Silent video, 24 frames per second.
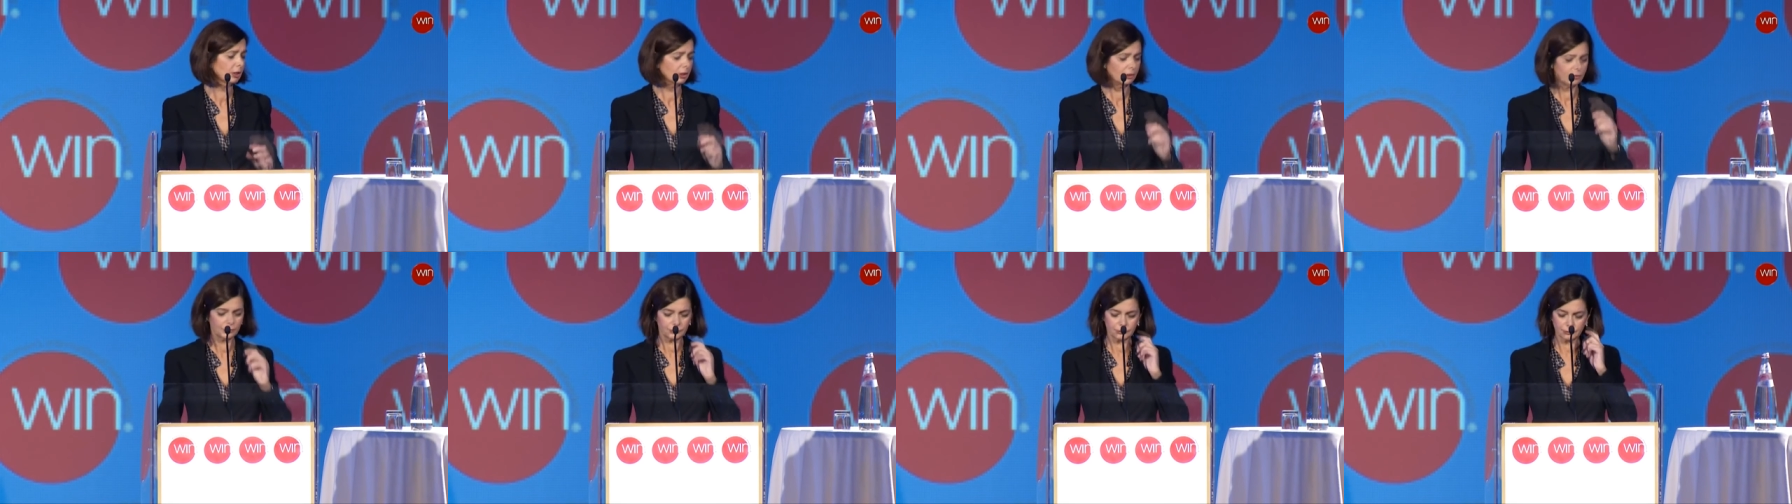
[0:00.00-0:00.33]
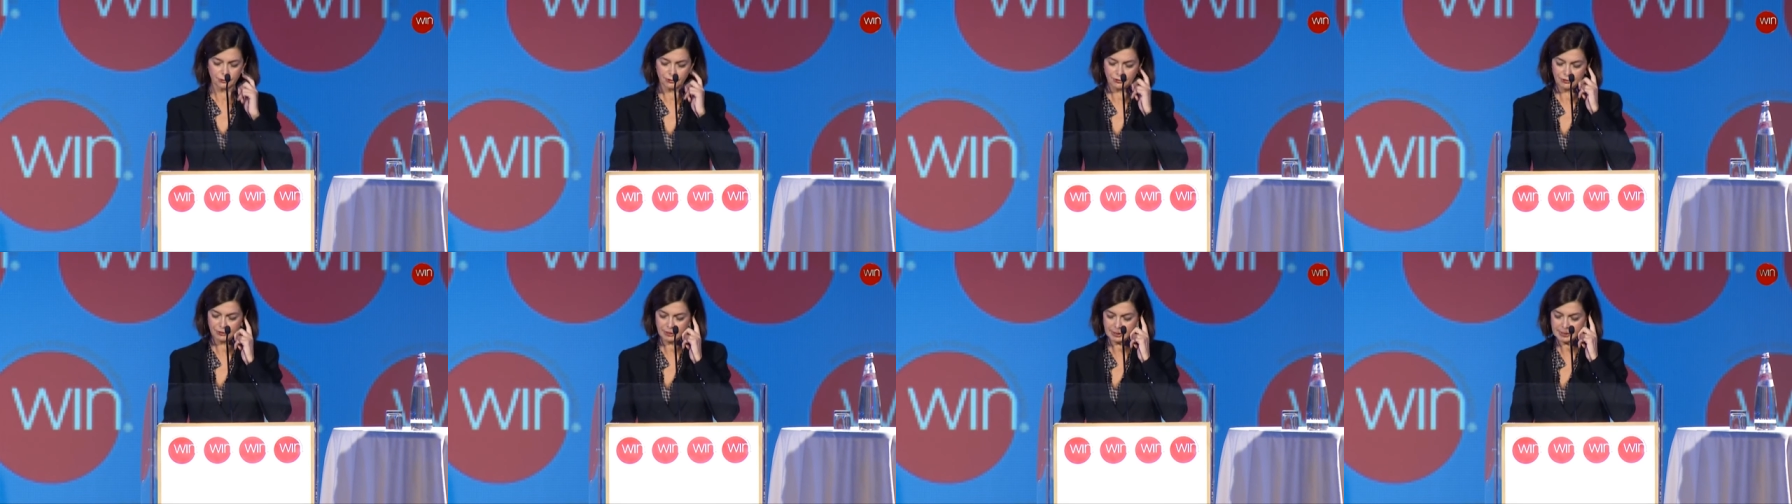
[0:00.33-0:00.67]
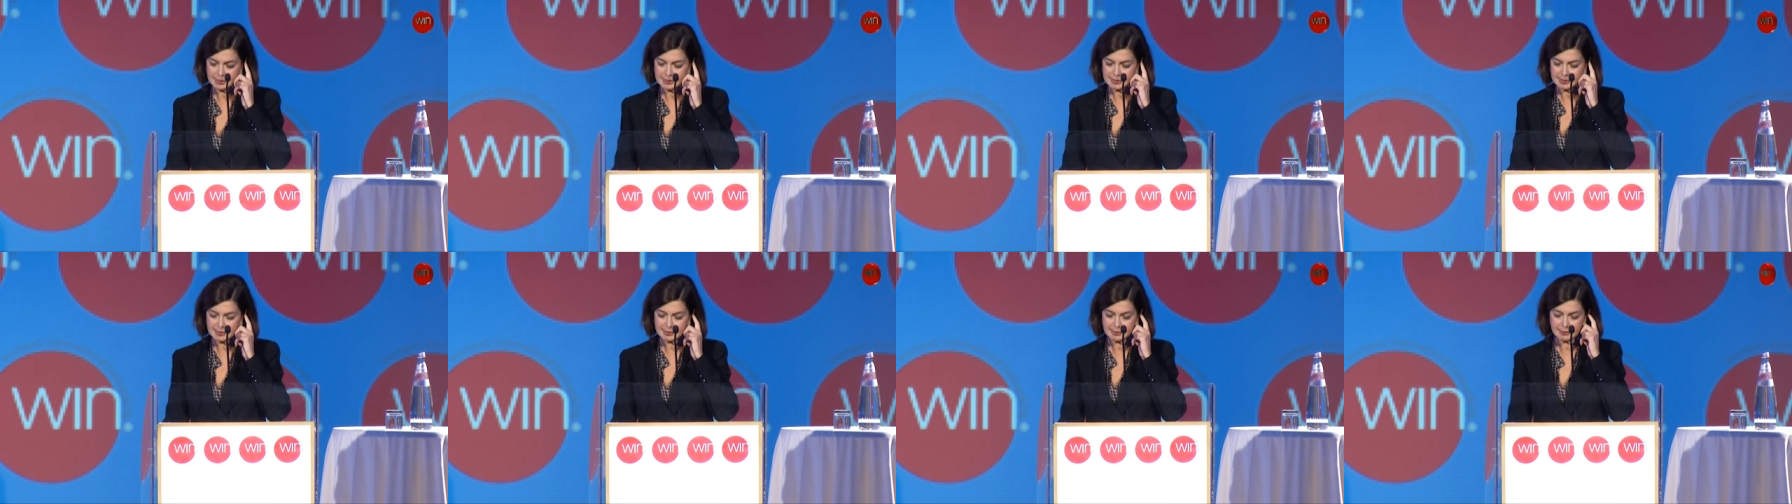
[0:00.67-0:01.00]
So
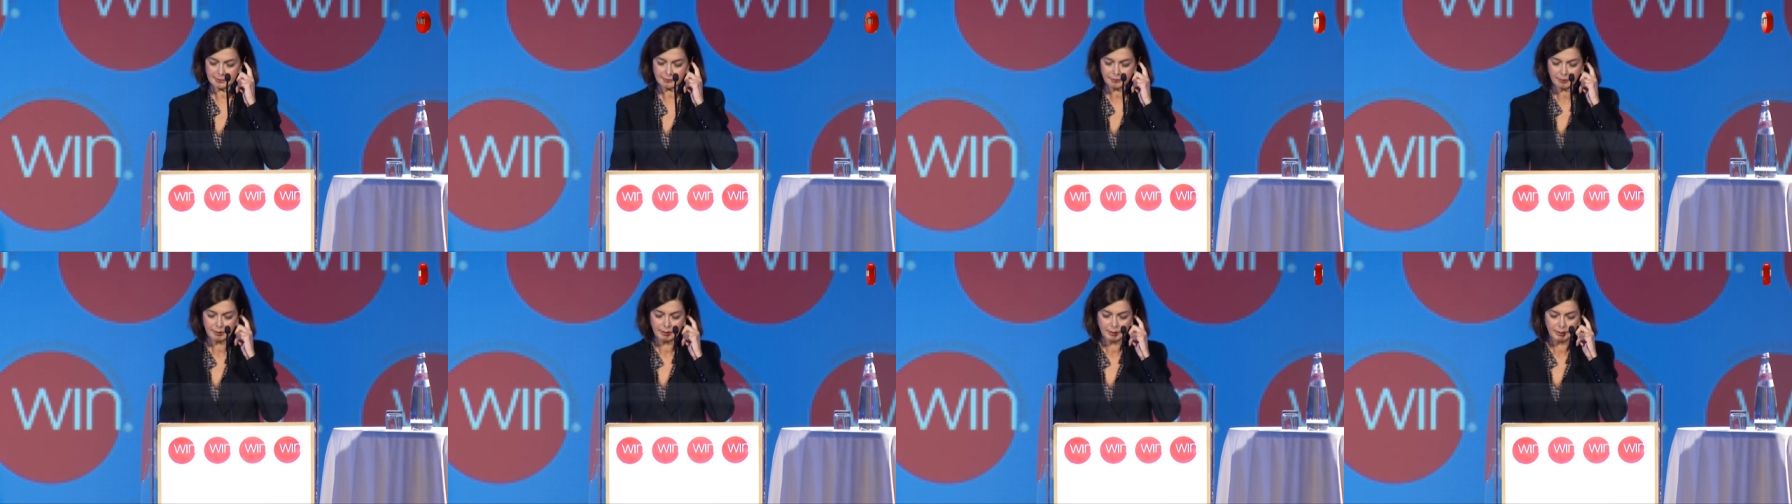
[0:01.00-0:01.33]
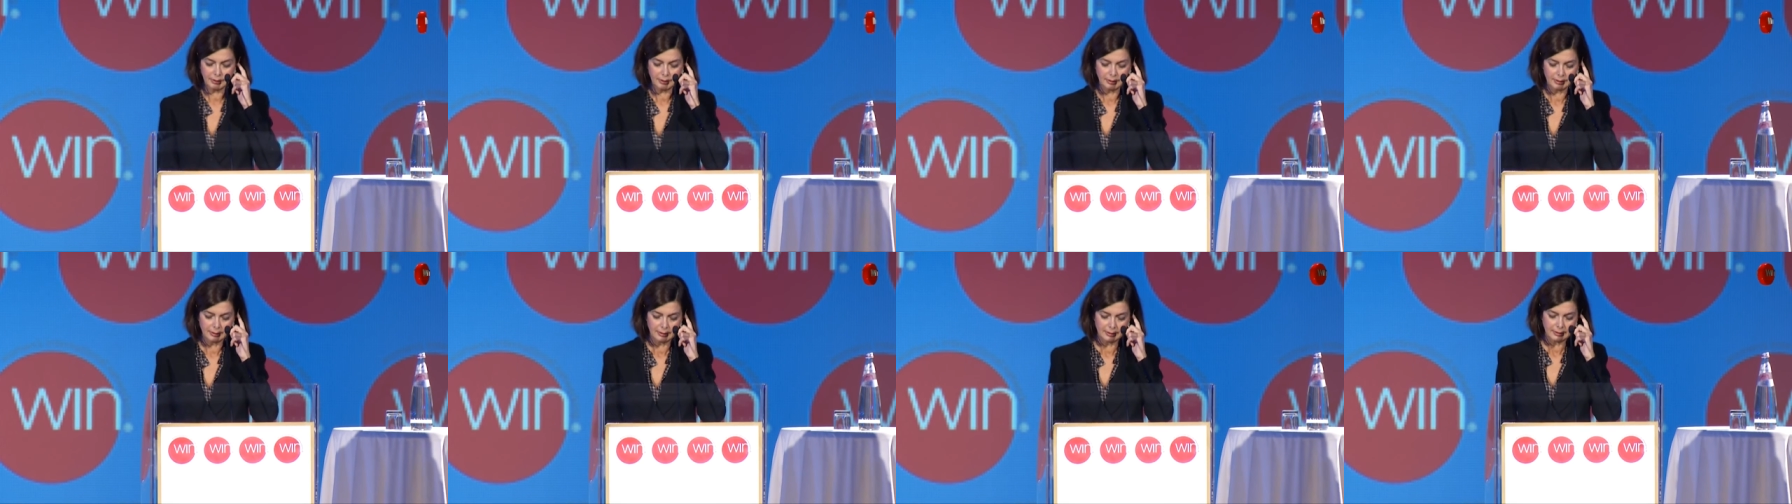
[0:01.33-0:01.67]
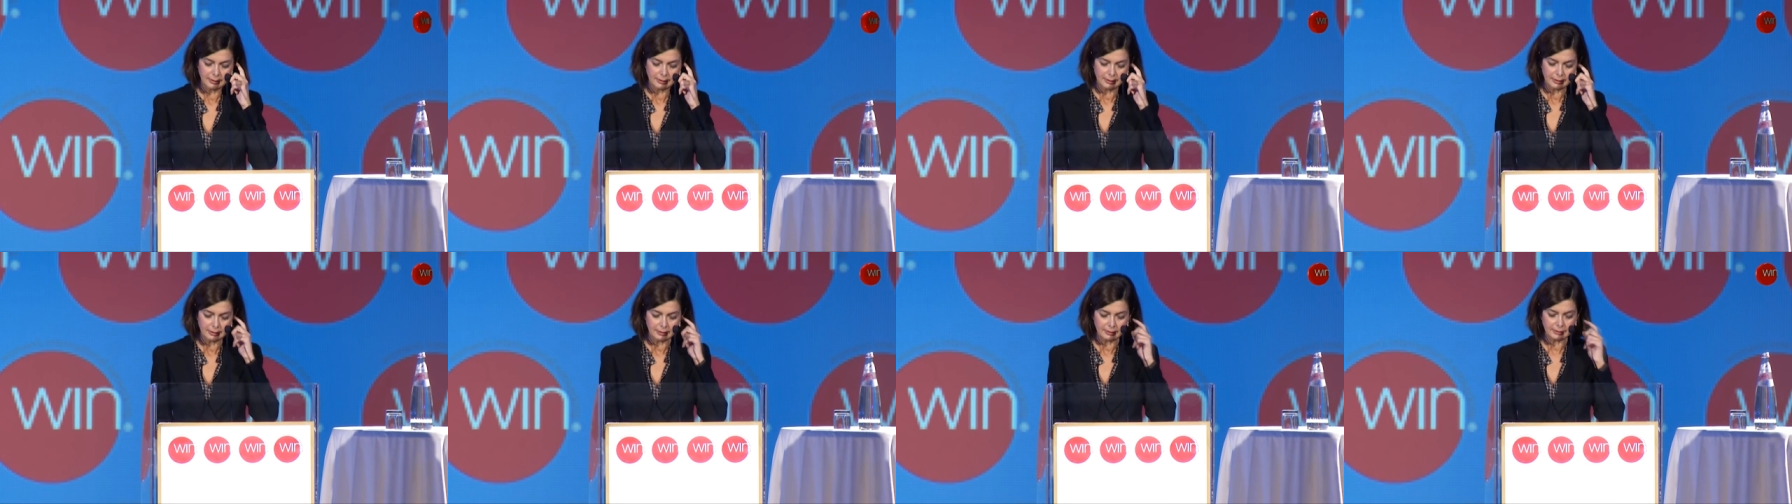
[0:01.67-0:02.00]
since
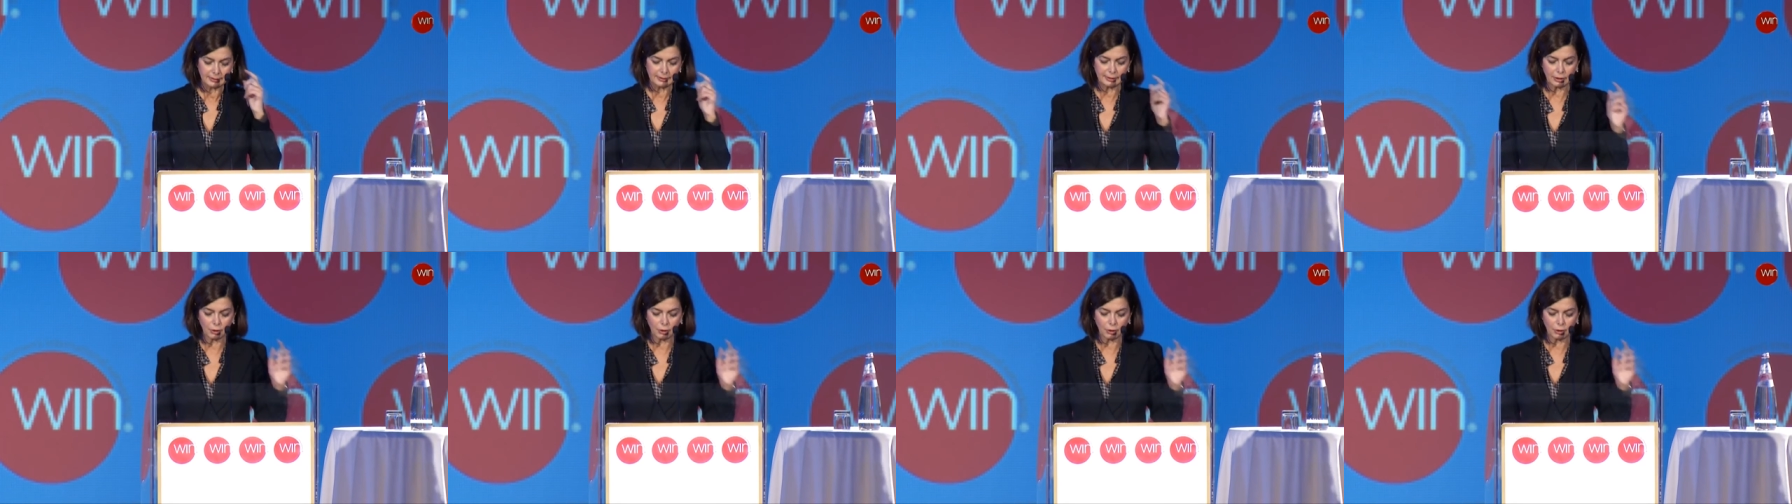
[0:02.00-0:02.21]
the